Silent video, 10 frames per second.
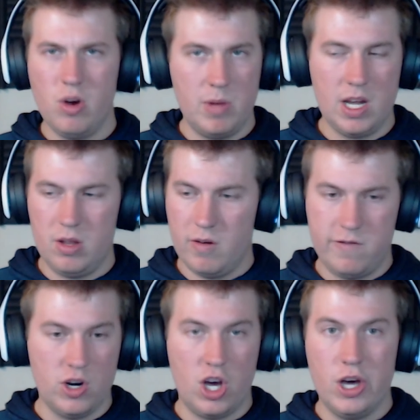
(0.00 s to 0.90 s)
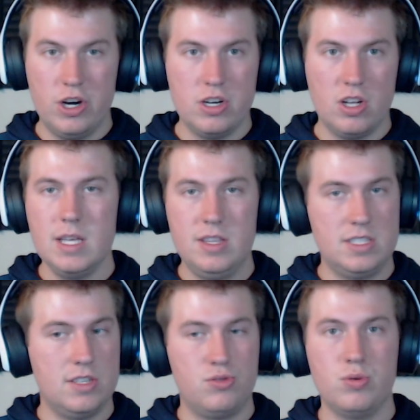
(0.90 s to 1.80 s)
I mean, for $100, this
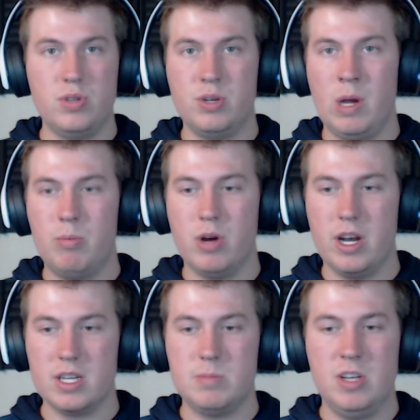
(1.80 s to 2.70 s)
is a truly great product.